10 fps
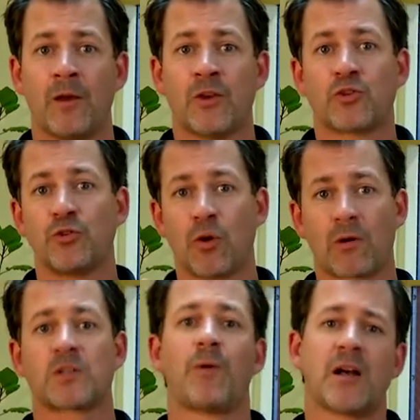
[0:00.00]
So your
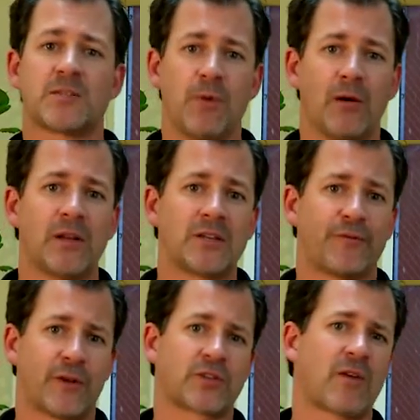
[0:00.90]
responsibility to
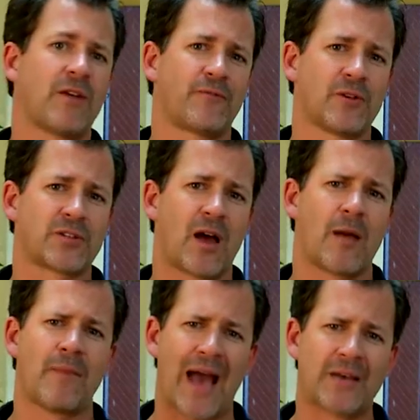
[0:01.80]
fix right first
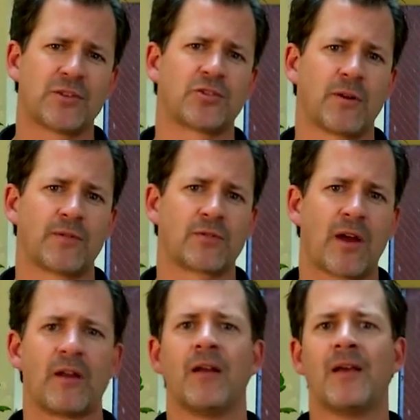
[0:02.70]
time as a service
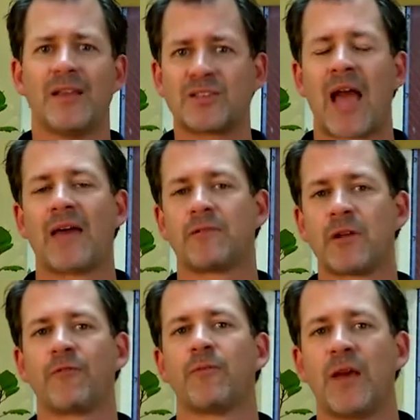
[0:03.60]
writer is gathering
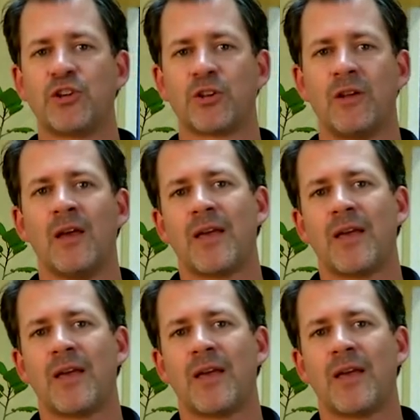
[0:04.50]
information